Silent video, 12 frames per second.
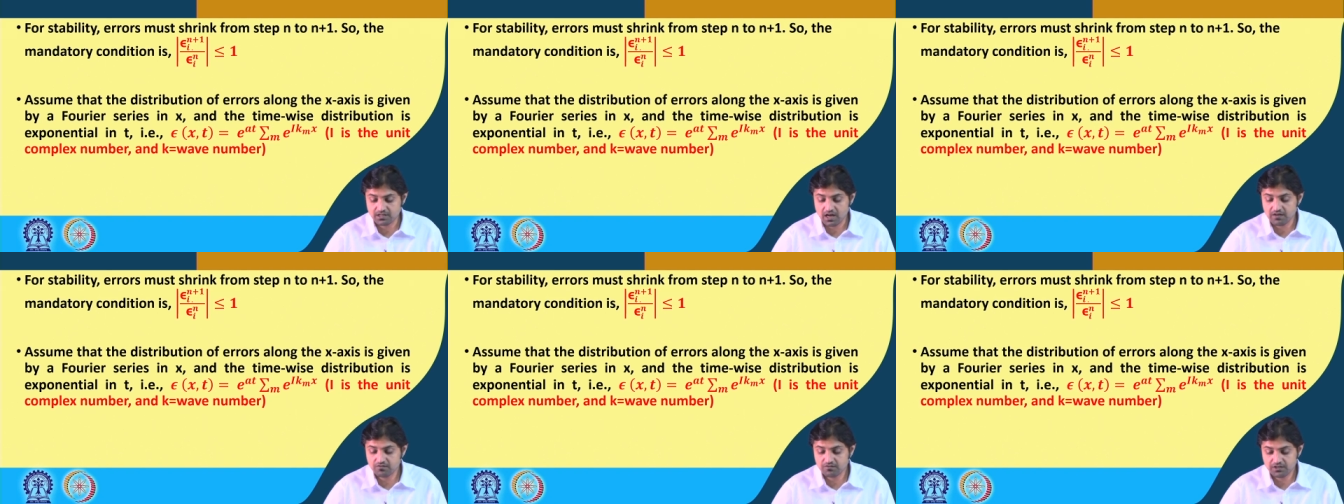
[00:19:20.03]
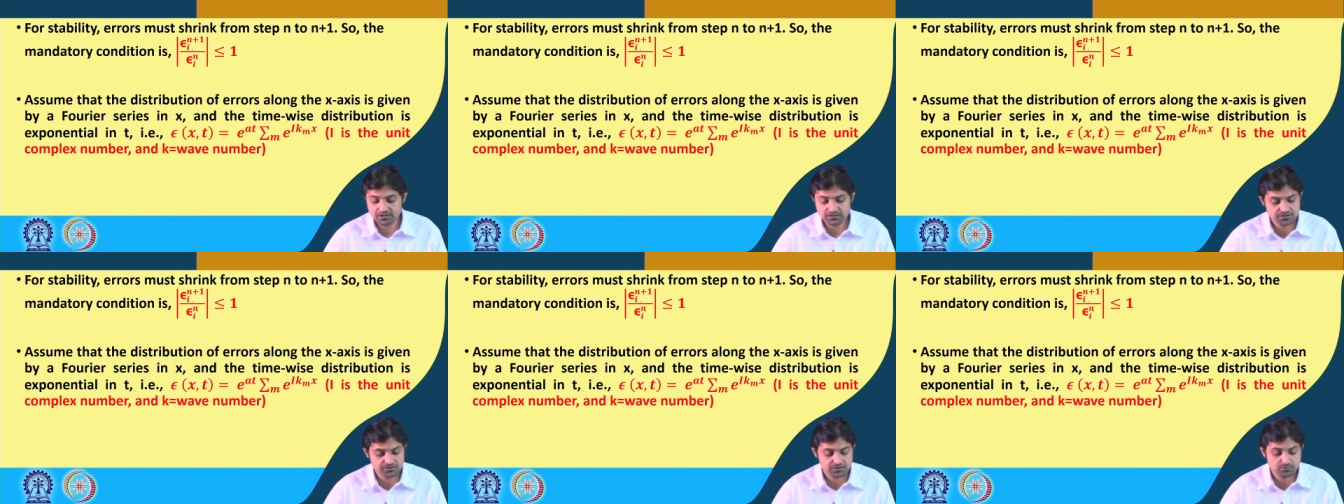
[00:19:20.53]
time wise
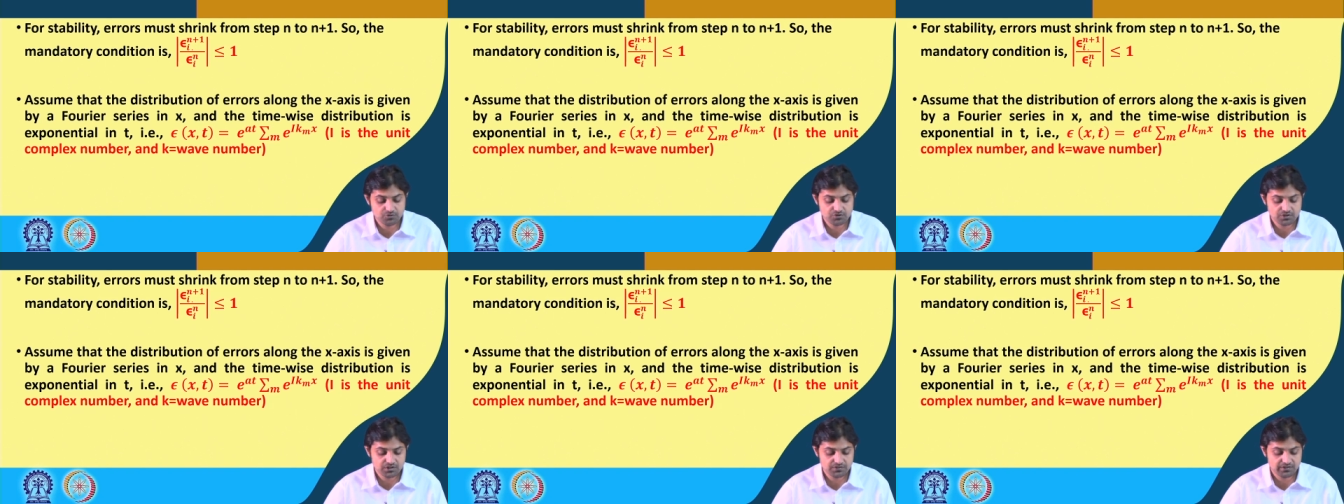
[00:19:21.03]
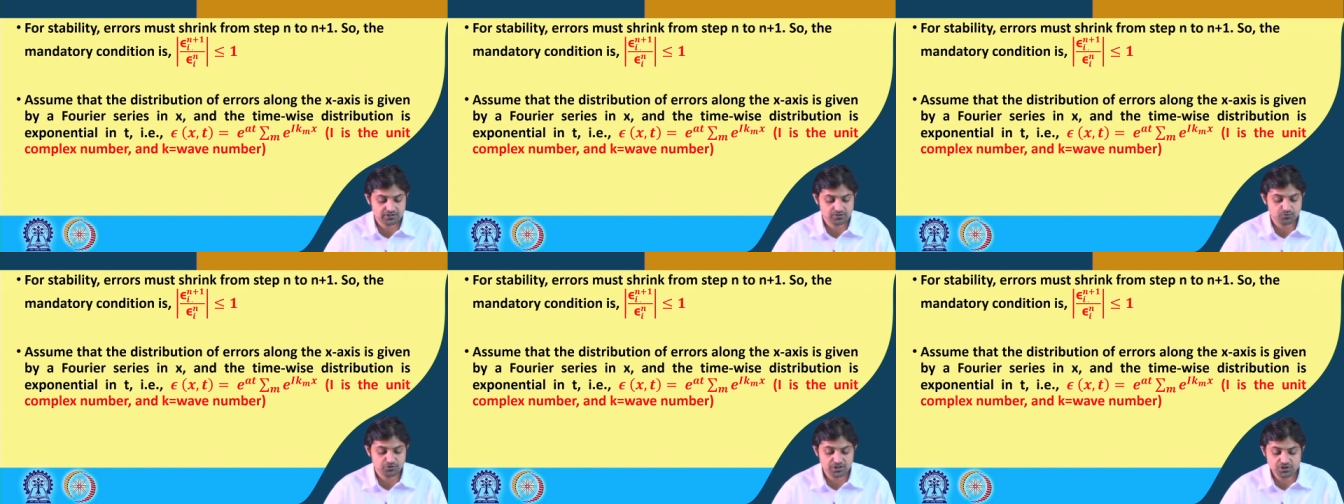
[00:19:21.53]
distribution is
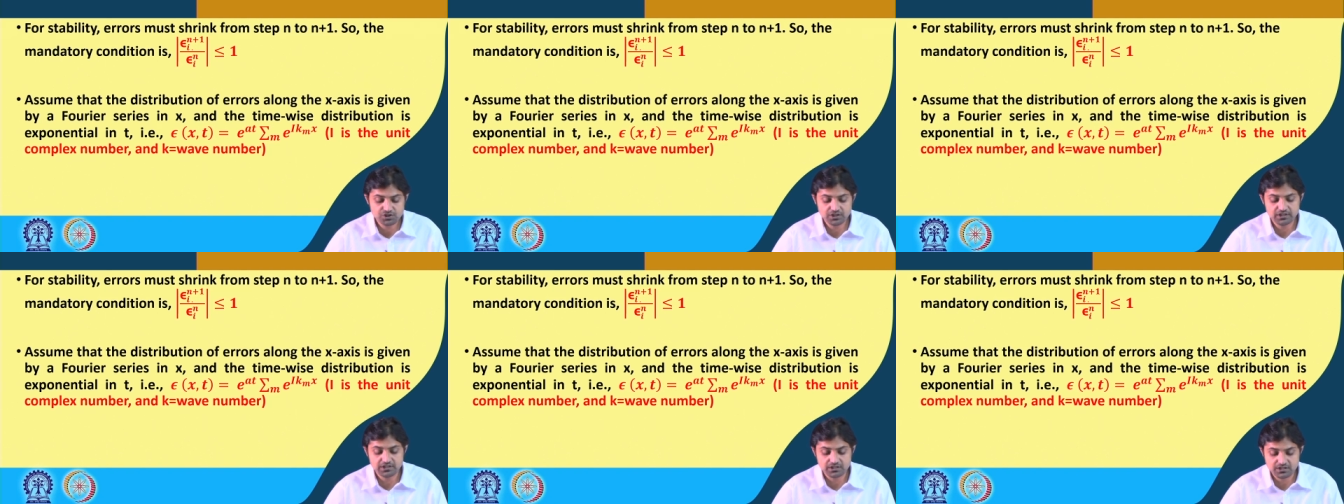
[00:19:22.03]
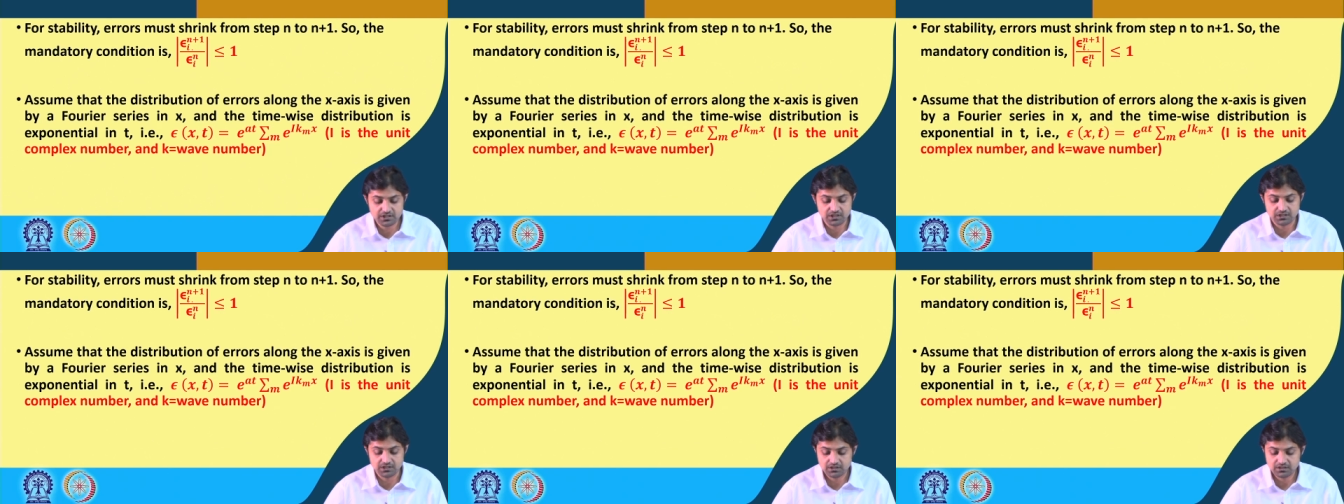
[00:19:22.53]
exponential in t,